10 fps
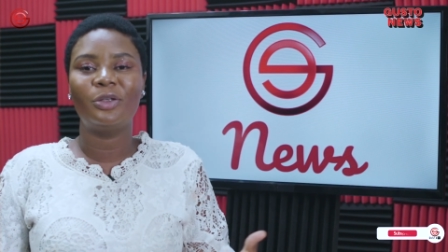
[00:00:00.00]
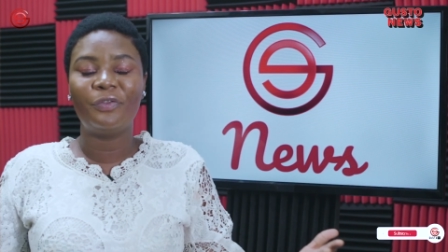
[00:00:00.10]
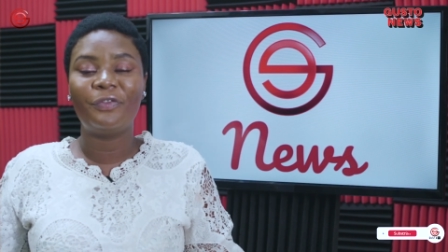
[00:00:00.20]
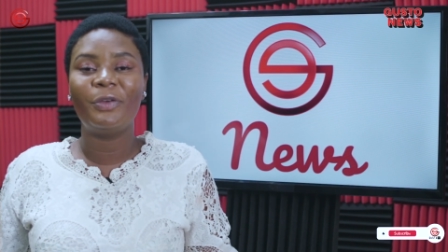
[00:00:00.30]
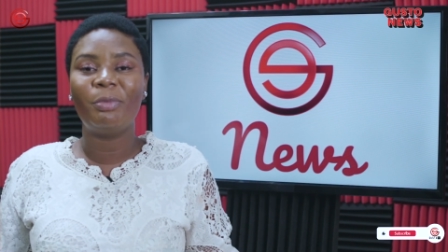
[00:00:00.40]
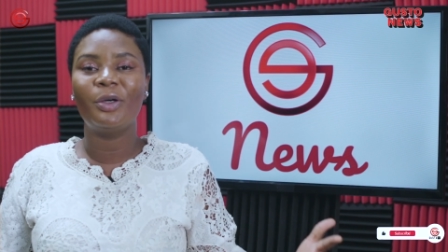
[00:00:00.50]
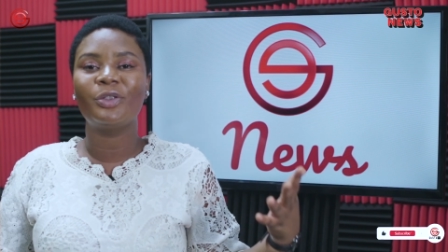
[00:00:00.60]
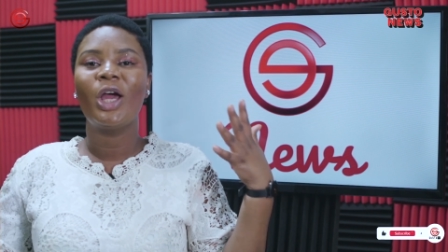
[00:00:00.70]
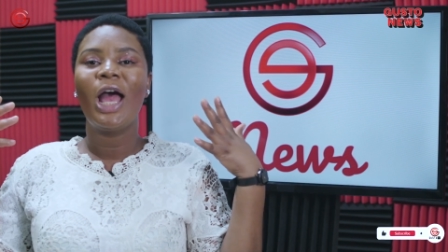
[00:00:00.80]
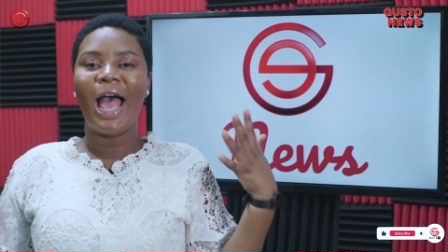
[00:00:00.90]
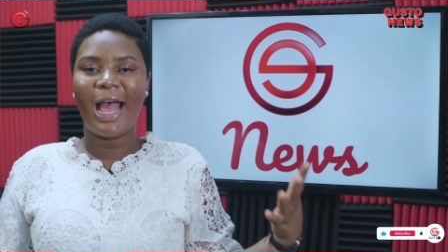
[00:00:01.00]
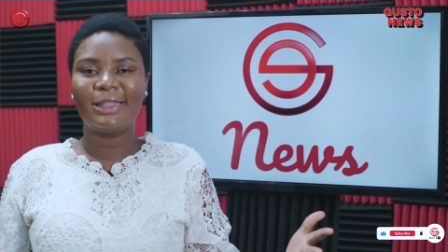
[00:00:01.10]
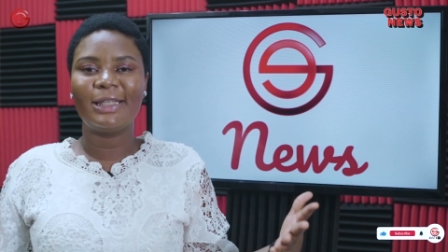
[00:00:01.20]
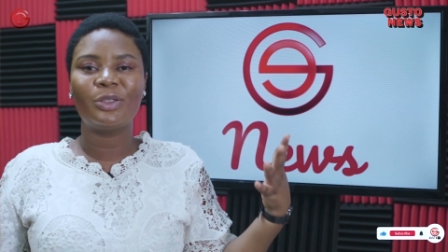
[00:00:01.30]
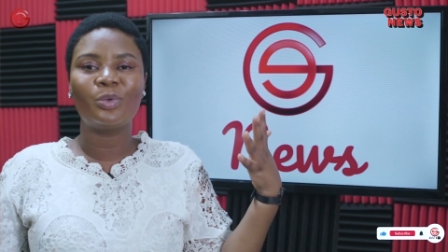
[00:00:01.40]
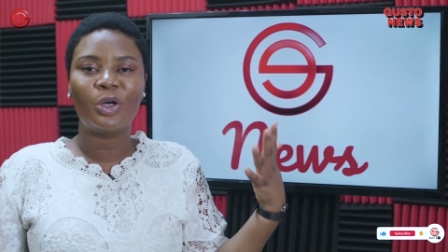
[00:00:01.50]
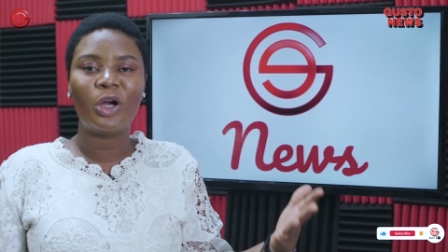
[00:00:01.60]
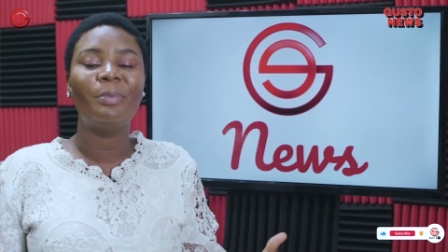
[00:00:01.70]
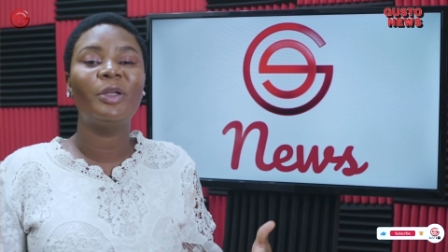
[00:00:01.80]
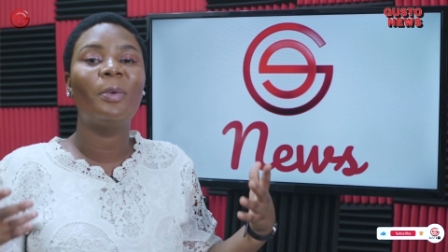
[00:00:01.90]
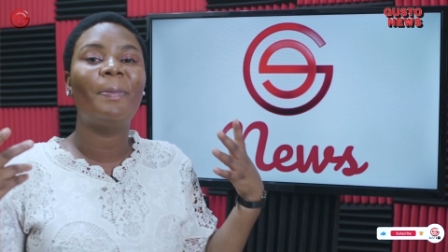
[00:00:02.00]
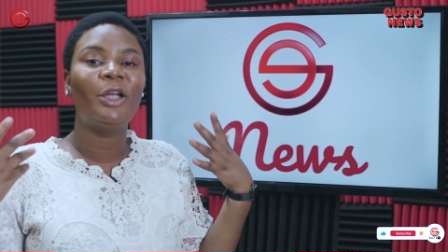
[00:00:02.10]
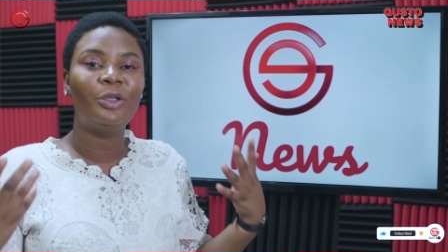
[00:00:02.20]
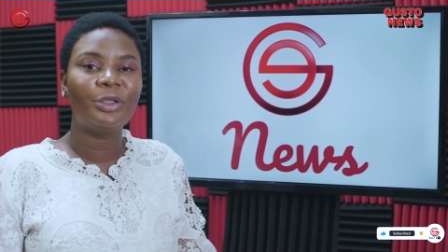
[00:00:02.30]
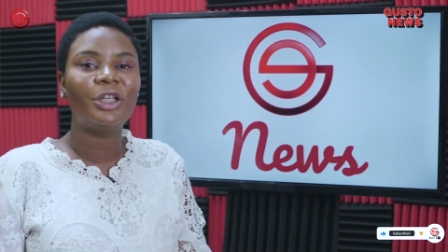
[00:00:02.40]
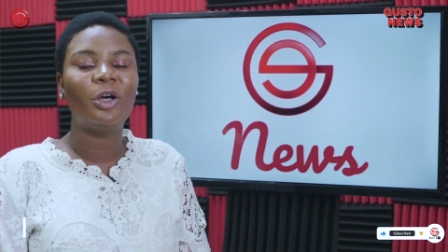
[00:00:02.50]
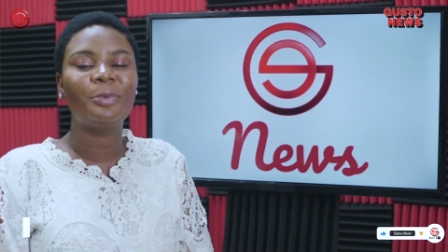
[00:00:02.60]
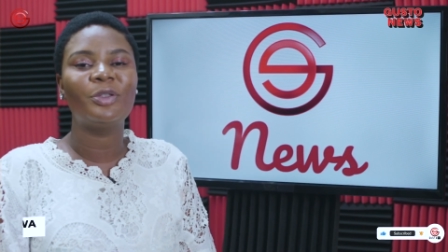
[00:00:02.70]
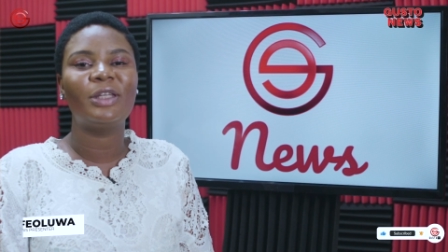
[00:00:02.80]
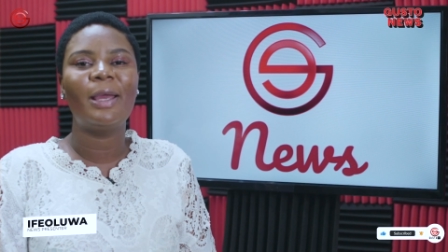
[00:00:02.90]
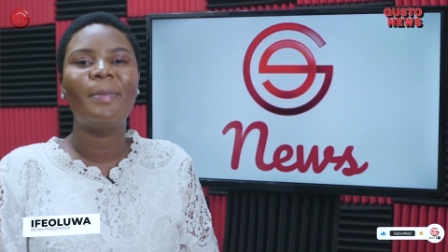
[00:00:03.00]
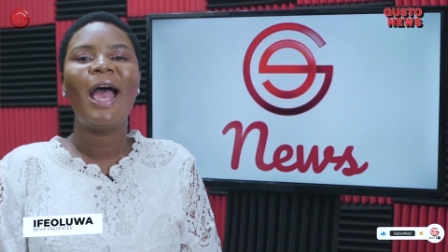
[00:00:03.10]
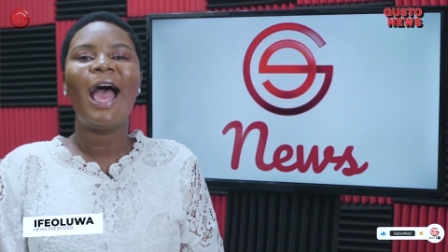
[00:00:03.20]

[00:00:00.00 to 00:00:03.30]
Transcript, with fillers: you know, females artists who are coming up and looking up to them